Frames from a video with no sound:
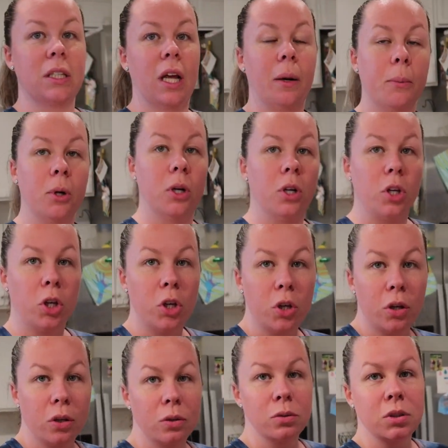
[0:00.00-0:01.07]
that I'm gonna
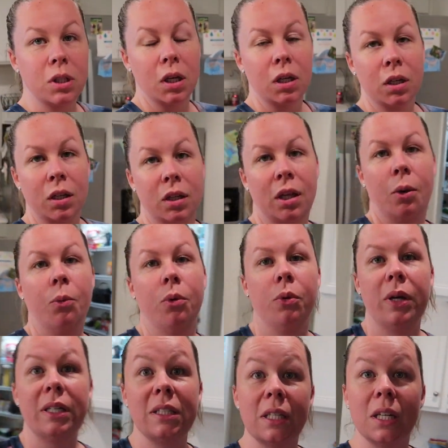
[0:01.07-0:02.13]
use, and then we'll
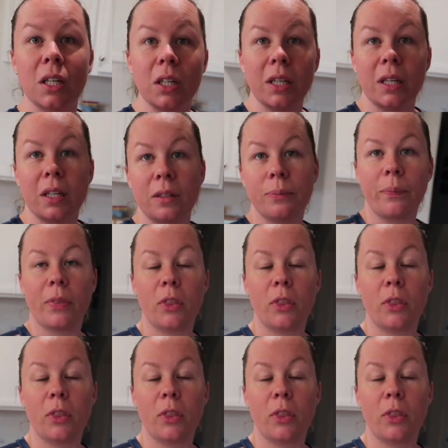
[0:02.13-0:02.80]
get to cooking.